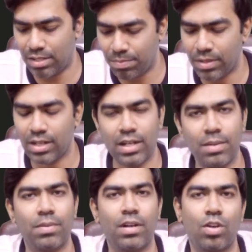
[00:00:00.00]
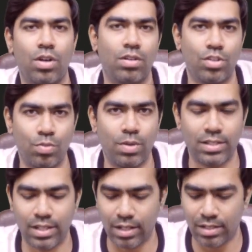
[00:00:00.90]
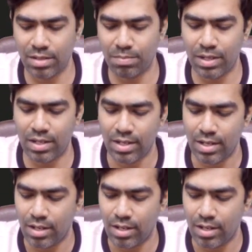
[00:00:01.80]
typically dependent on tubular secretion, but